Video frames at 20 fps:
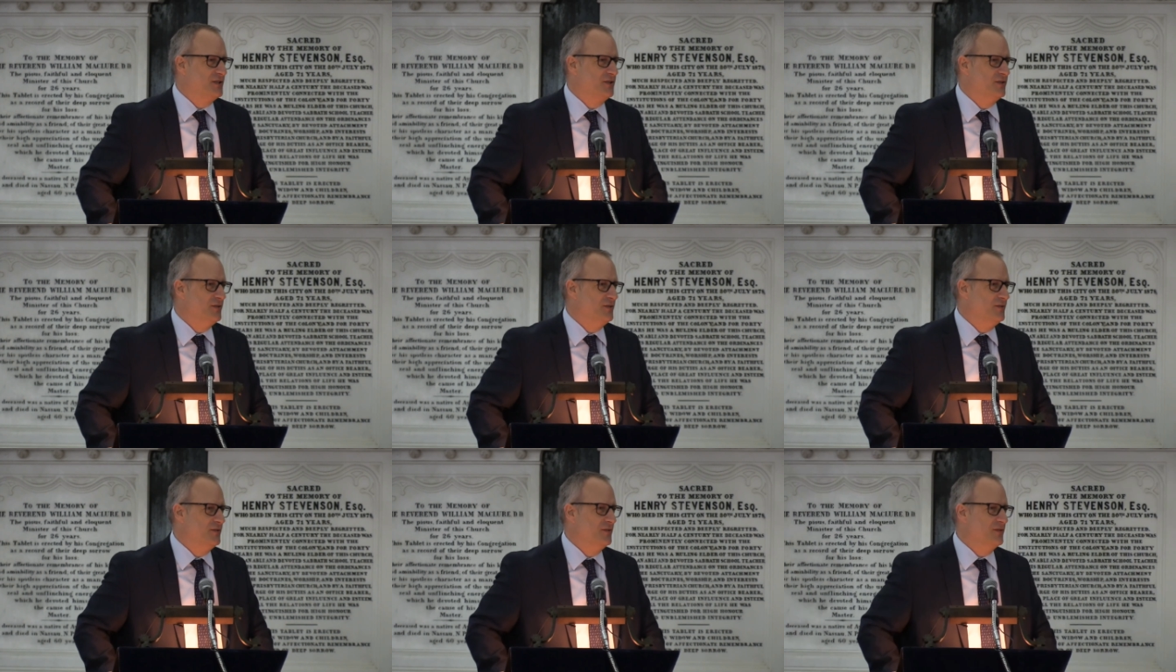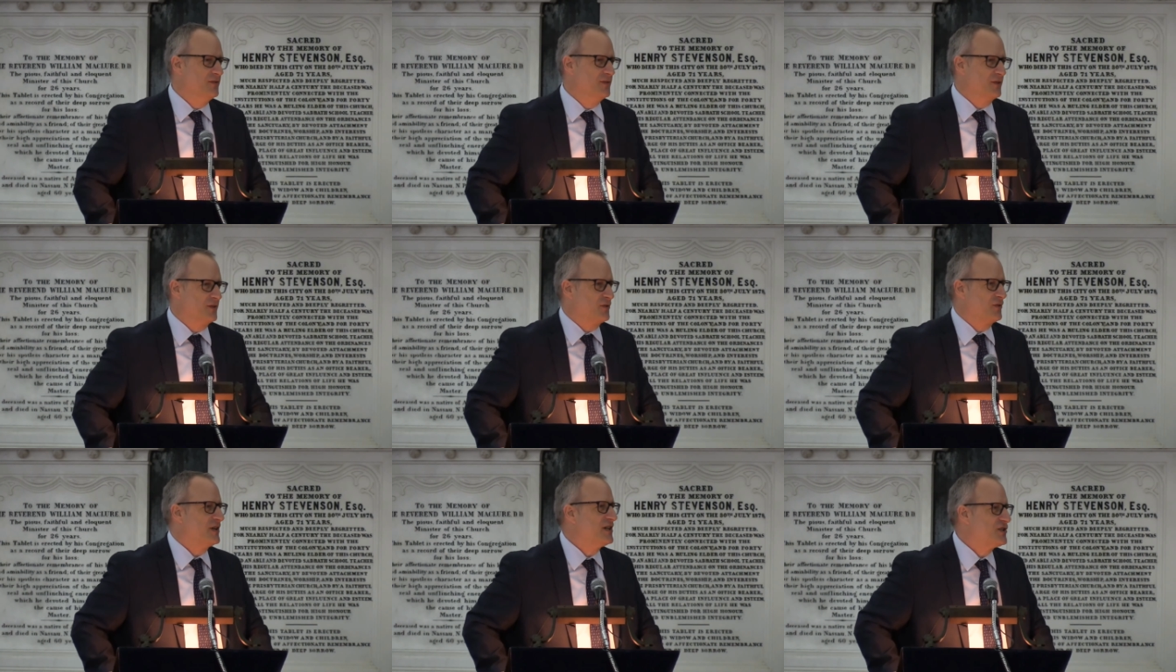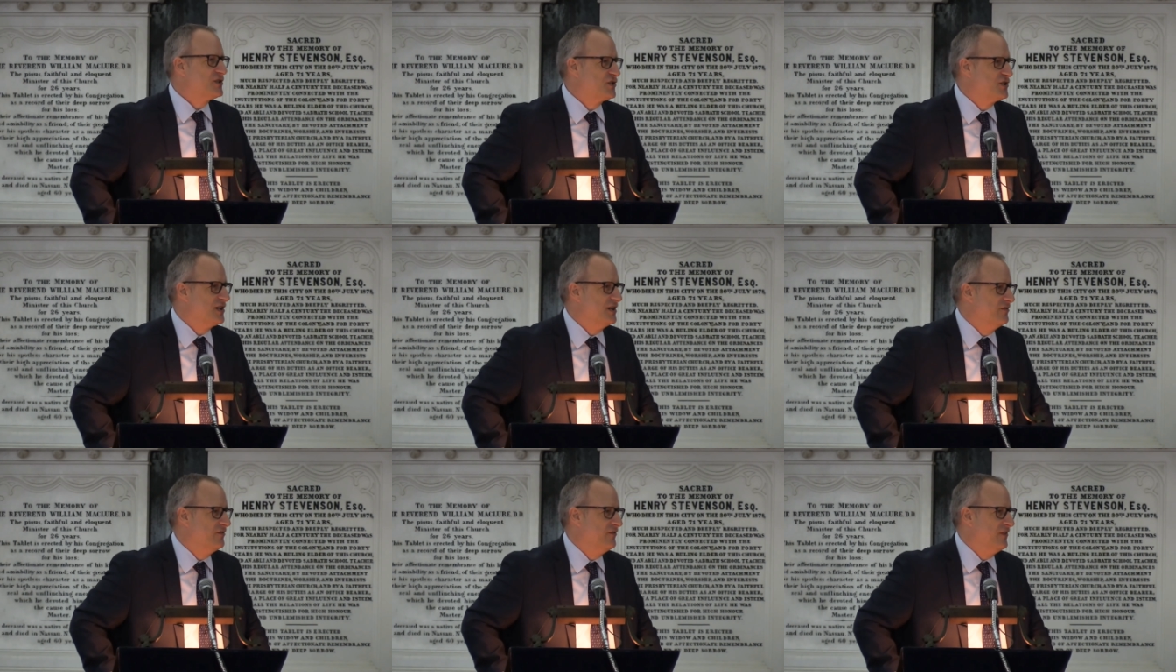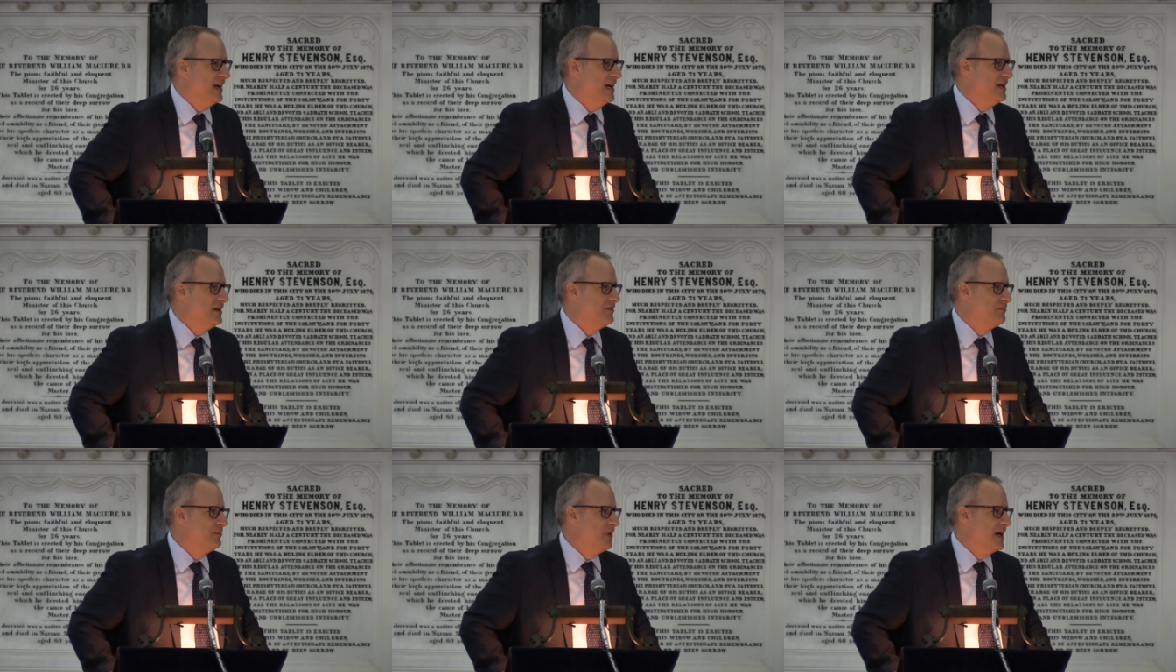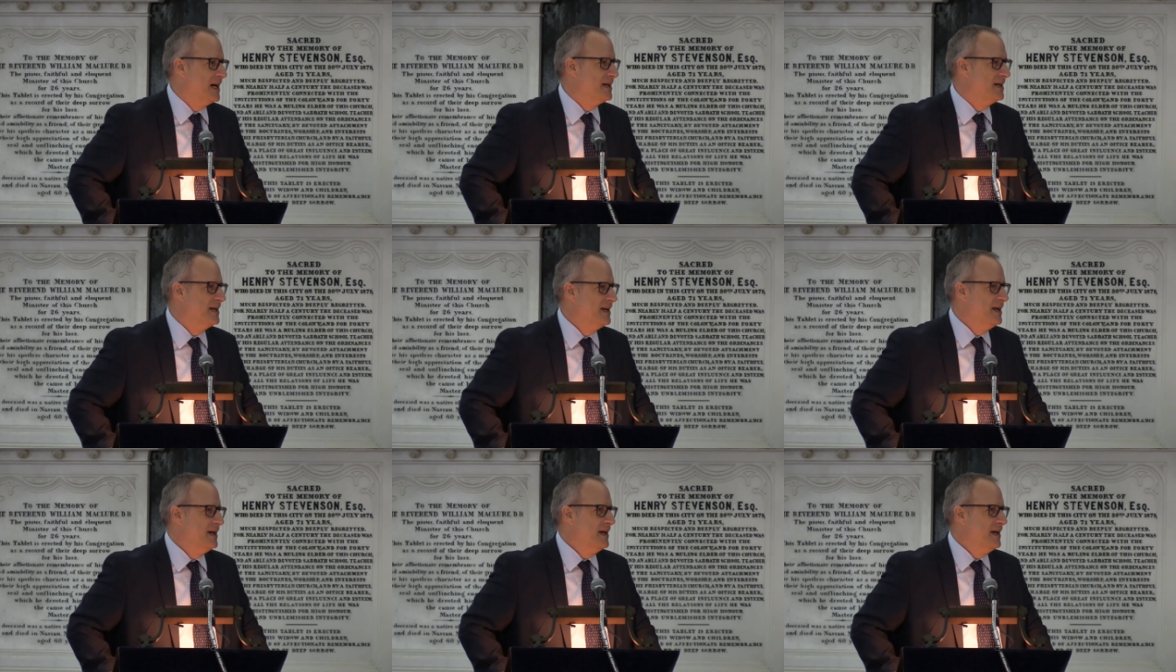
to the Christian faith, but